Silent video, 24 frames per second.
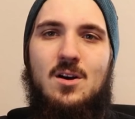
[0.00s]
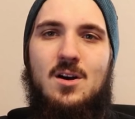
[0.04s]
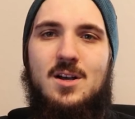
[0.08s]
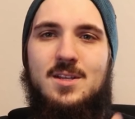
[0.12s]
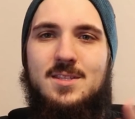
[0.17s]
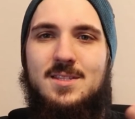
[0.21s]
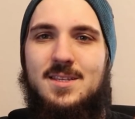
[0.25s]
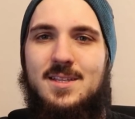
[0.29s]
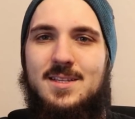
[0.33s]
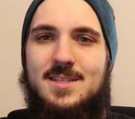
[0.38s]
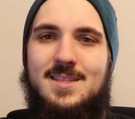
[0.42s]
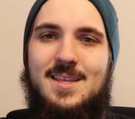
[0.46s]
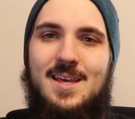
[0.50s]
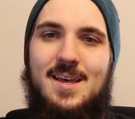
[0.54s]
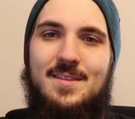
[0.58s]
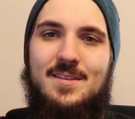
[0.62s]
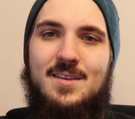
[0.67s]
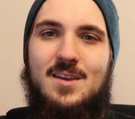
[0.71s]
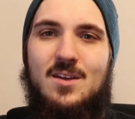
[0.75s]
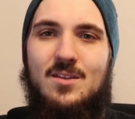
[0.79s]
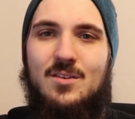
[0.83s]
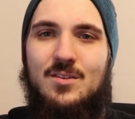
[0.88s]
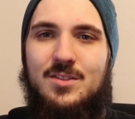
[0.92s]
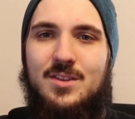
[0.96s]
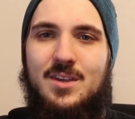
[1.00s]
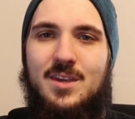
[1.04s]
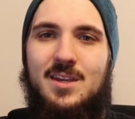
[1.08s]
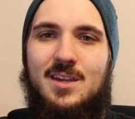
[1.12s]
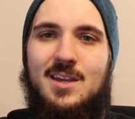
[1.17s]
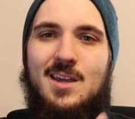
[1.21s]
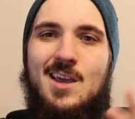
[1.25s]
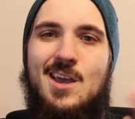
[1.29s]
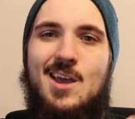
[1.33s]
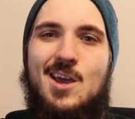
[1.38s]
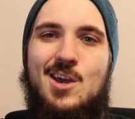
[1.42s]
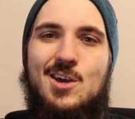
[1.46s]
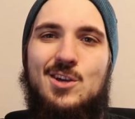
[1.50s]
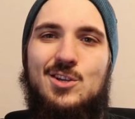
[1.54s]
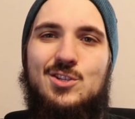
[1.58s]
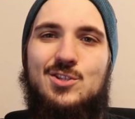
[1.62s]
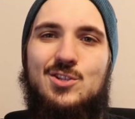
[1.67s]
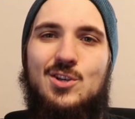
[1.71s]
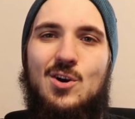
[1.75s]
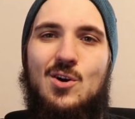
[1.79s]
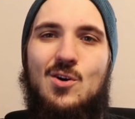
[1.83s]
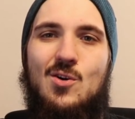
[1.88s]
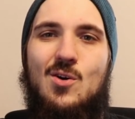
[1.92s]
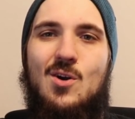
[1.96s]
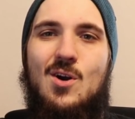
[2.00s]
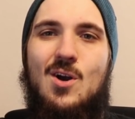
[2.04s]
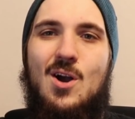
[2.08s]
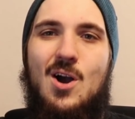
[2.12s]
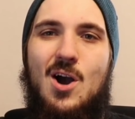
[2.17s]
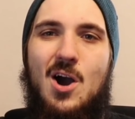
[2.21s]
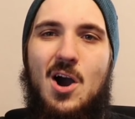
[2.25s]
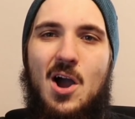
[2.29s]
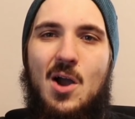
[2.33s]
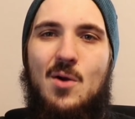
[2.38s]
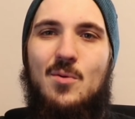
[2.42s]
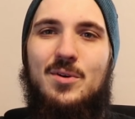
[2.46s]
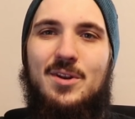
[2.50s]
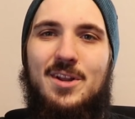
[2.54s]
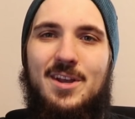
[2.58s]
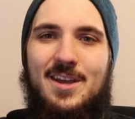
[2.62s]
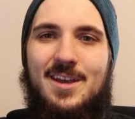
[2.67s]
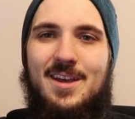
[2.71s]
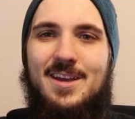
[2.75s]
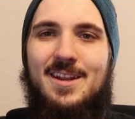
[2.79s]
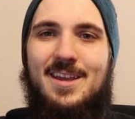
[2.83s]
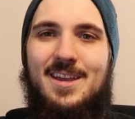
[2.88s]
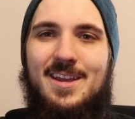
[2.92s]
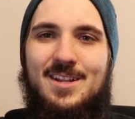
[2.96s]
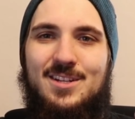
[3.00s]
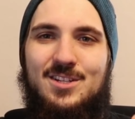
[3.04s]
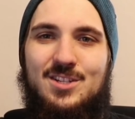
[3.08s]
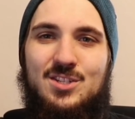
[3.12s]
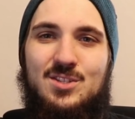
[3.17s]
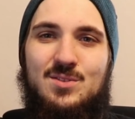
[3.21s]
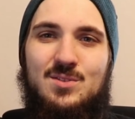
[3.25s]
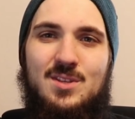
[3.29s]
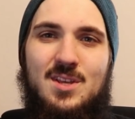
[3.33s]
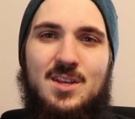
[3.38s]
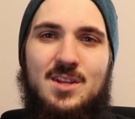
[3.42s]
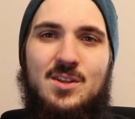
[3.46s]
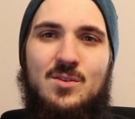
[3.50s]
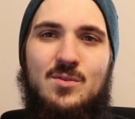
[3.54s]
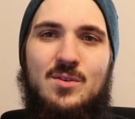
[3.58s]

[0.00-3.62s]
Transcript: loss, this, that, and the other thing. So I went ahead and just said,